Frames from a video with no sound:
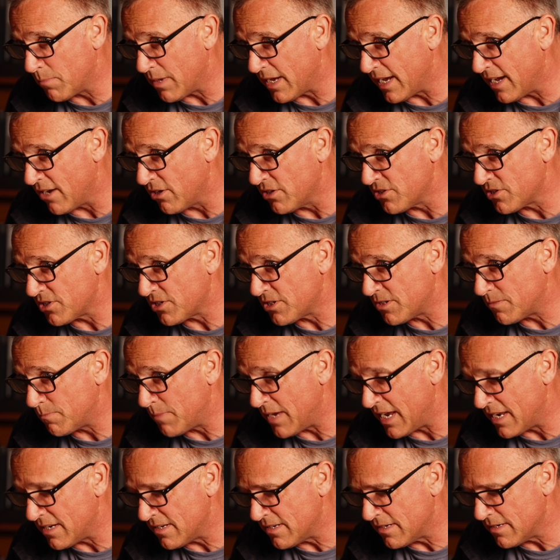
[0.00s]
powers are
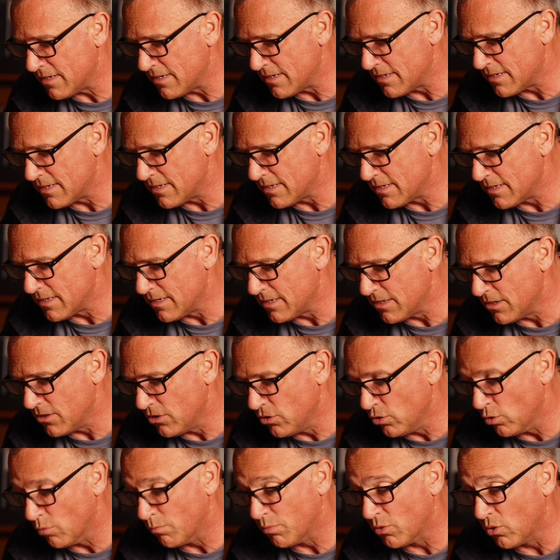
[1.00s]
spent,
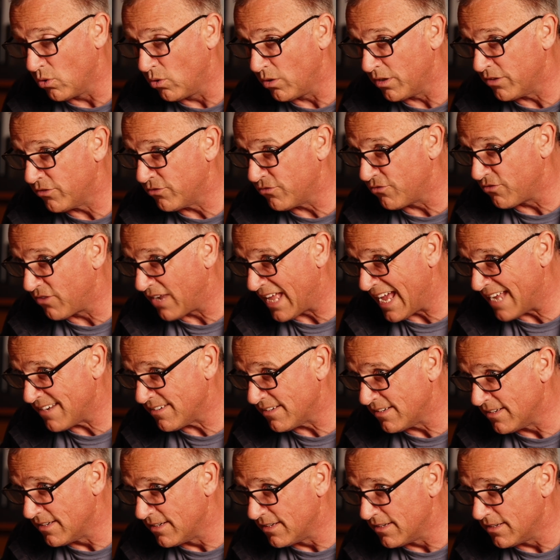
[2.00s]
your ball is flat,
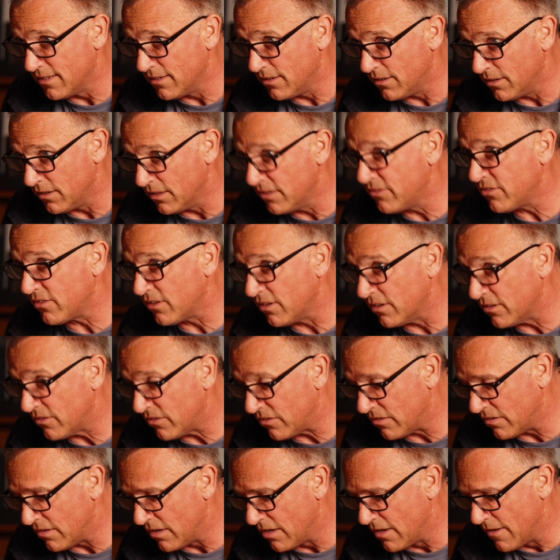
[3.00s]

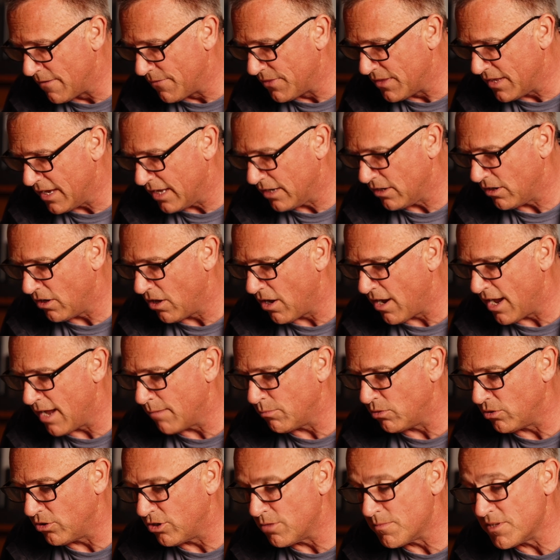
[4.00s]
listless, and
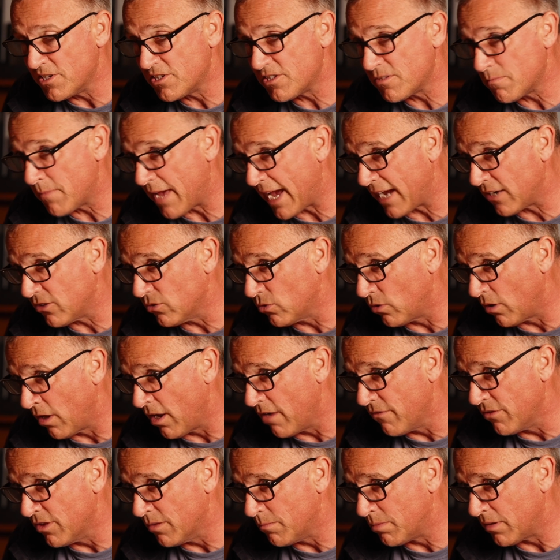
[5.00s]
liable to be smacked all
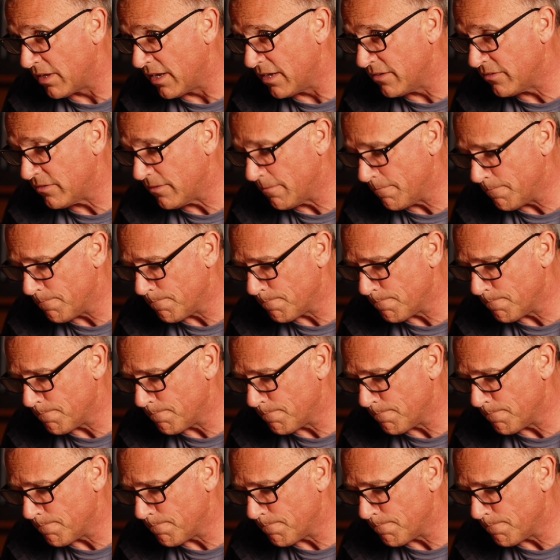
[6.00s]
over the place.